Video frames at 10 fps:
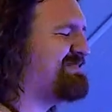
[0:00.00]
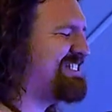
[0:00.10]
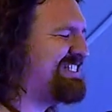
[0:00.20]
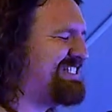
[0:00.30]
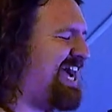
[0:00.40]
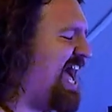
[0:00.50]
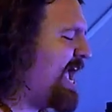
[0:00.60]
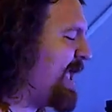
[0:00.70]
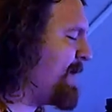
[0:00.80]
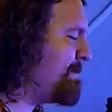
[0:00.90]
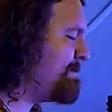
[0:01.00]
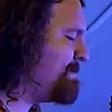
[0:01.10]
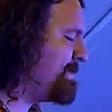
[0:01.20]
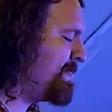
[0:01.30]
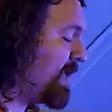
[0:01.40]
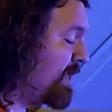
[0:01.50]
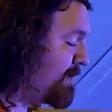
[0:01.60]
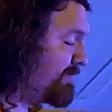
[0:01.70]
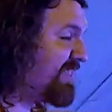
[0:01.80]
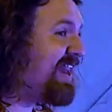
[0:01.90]
them to die.
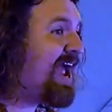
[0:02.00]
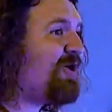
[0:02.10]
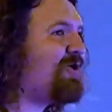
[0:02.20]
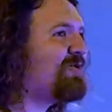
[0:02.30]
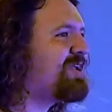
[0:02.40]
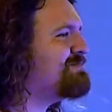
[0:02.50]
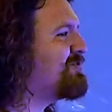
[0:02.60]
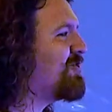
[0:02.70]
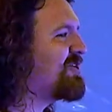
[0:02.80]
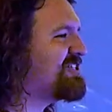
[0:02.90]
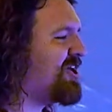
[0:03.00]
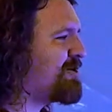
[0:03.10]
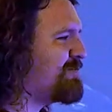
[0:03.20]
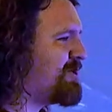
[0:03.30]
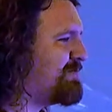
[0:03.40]
That arrow, Robert on